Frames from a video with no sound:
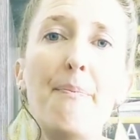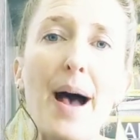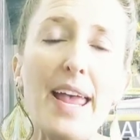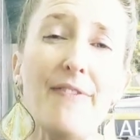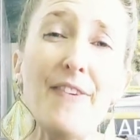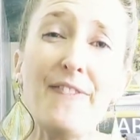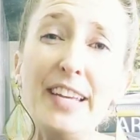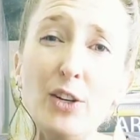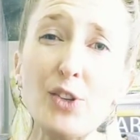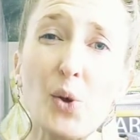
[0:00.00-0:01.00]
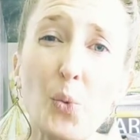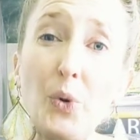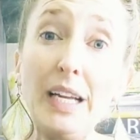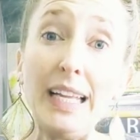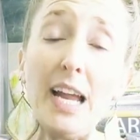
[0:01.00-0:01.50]
But if it feels
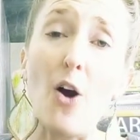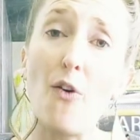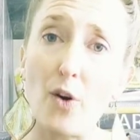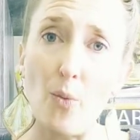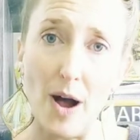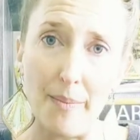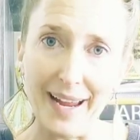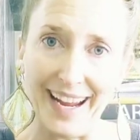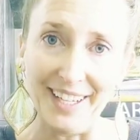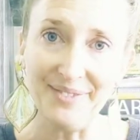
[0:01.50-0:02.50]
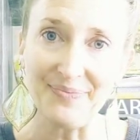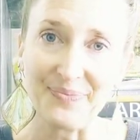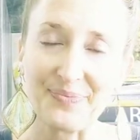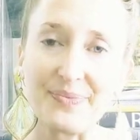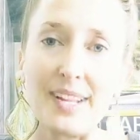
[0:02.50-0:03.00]
really overwhelming,
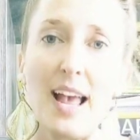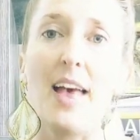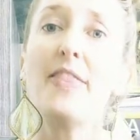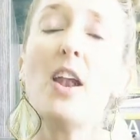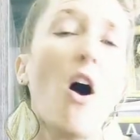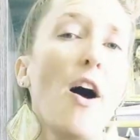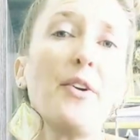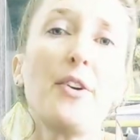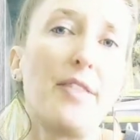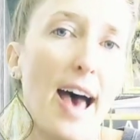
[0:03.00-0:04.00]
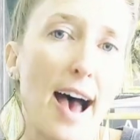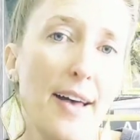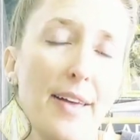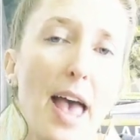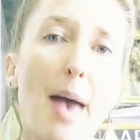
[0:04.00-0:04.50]
then honor
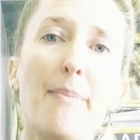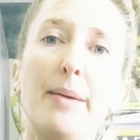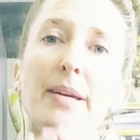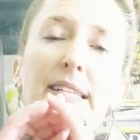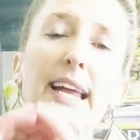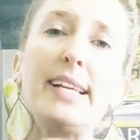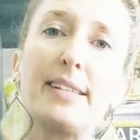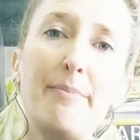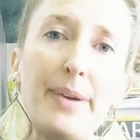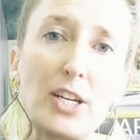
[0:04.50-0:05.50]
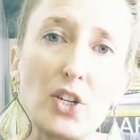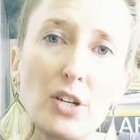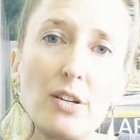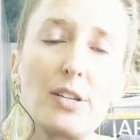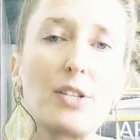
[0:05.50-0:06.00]
that and maybe take some
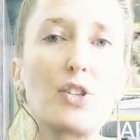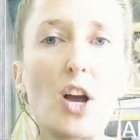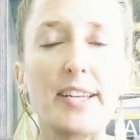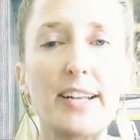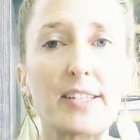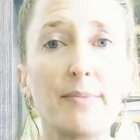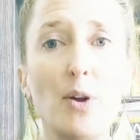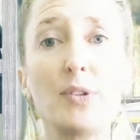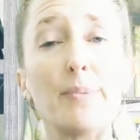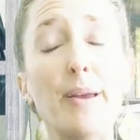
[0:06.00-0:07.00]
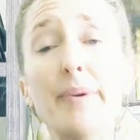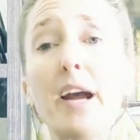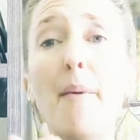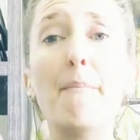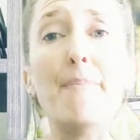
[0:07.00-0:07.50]
pictures, jot down some notes, and maybe
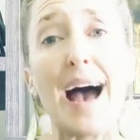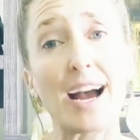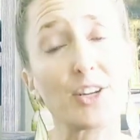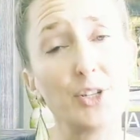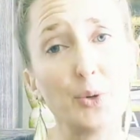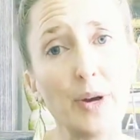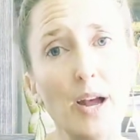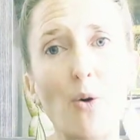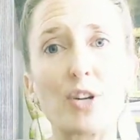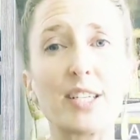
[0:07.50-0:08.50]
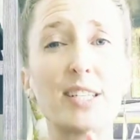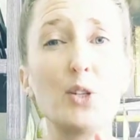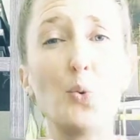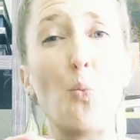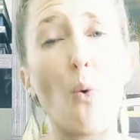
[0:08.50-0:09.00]
come back to it, or just
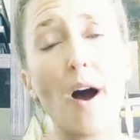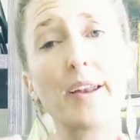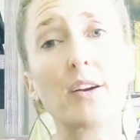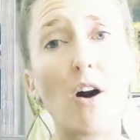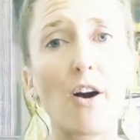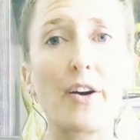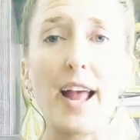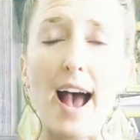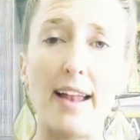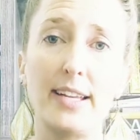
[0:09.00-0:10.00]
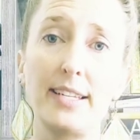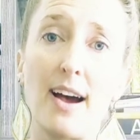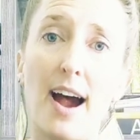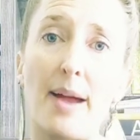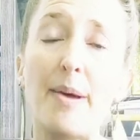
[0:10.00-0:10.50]
do one card at a
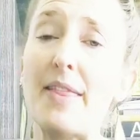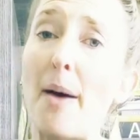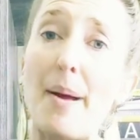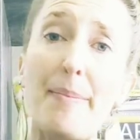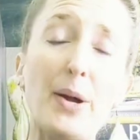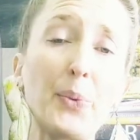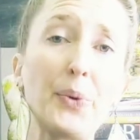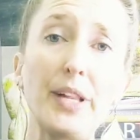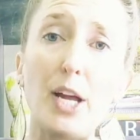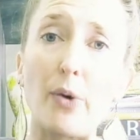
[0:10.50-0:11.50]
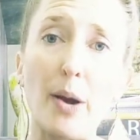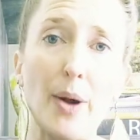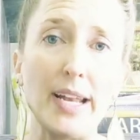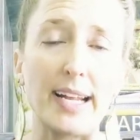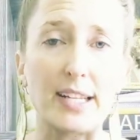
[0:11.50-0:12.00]
time. And that might be a really great
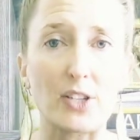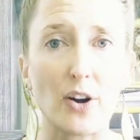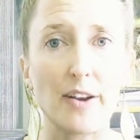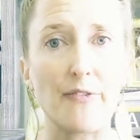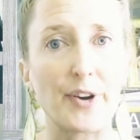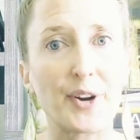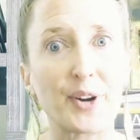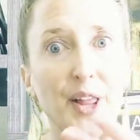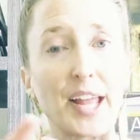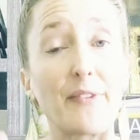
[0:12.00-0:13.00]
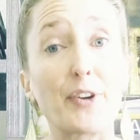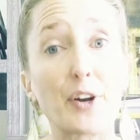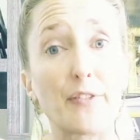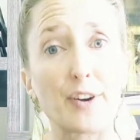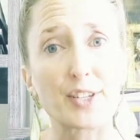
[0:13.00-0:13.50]
way to get started for
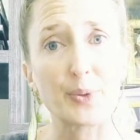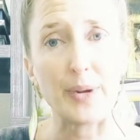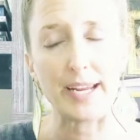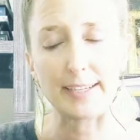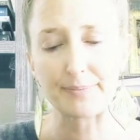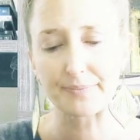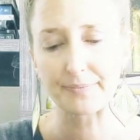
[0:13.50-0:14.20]
your first week.